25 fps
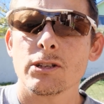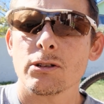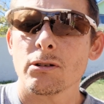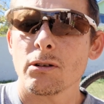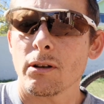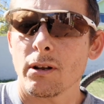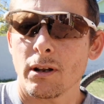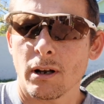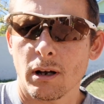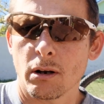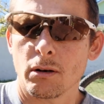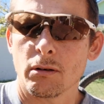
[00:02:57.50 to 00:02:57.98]
to
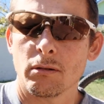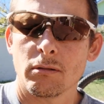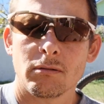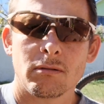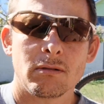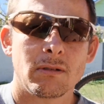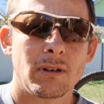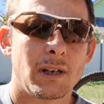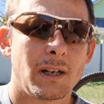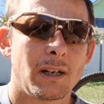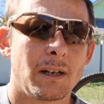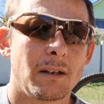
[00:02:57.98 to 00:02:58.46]
their own.
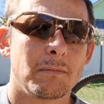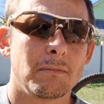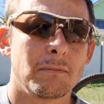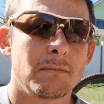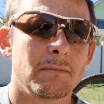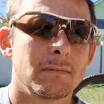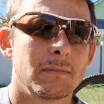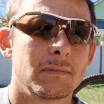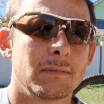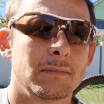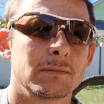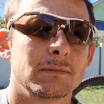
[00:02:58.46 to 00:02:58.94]

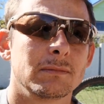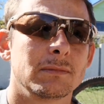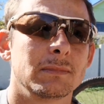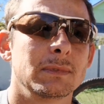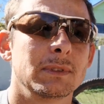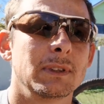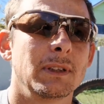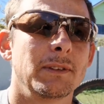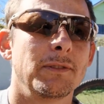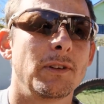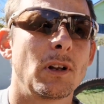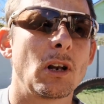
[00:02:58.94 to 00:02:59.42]

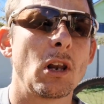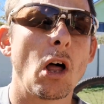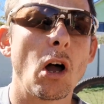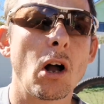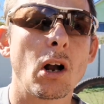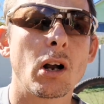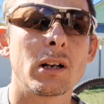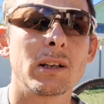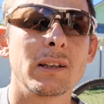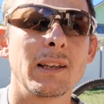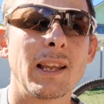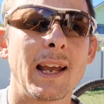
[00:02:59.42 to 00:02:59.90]
For
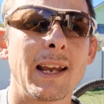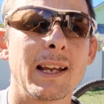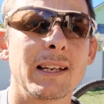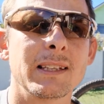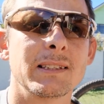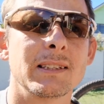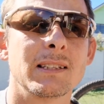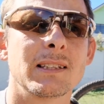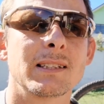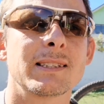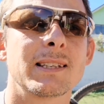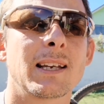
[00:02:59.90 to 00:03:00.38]
longer days
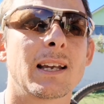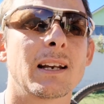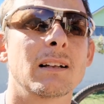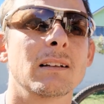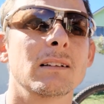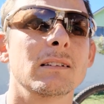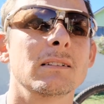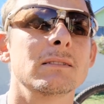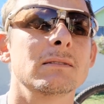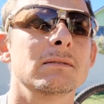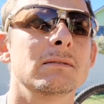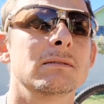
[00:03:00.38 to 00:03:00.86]
in the
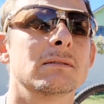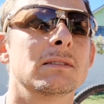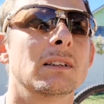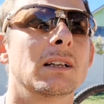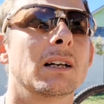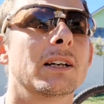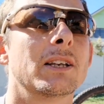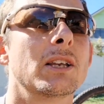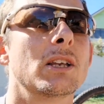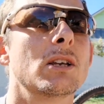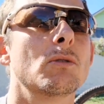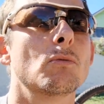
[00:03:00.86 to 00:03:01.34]
saddle,
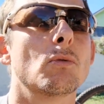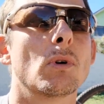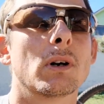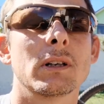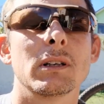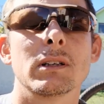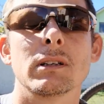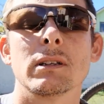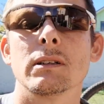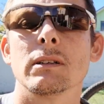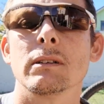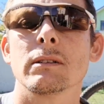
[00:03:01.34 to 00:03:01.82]
you
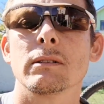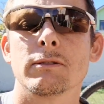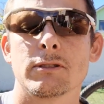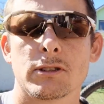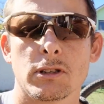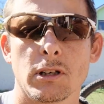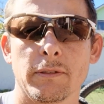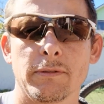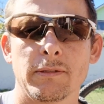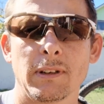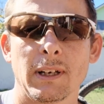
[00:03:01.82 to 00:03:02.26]
want a soft